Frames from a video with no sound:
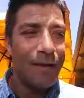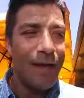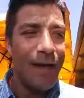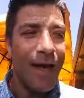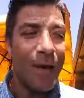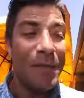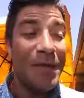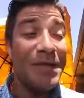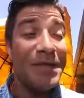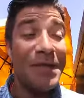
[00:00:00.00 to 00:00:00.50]

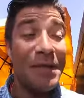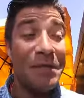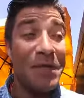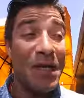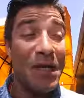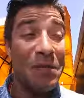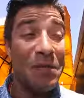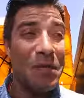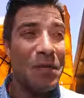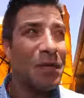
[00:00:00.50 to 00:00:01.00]
Happy
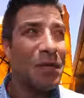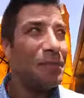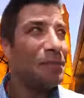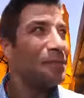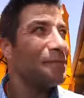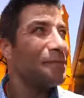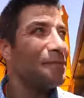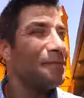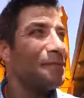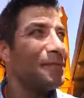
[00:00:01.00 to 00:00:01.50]
September.
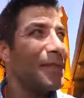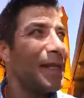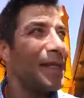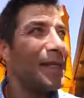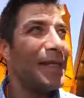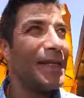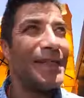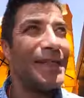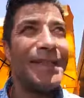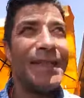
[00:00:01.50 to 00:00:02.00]
I
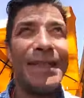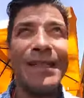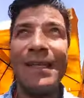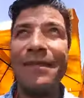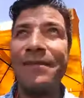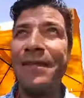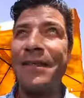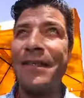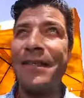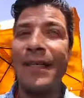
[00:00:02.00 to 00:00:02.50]
think it's the
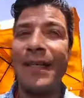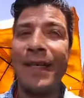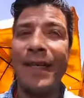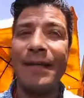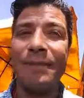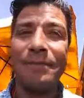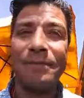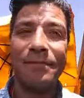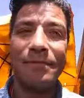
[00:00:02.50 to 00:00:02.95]
11th today.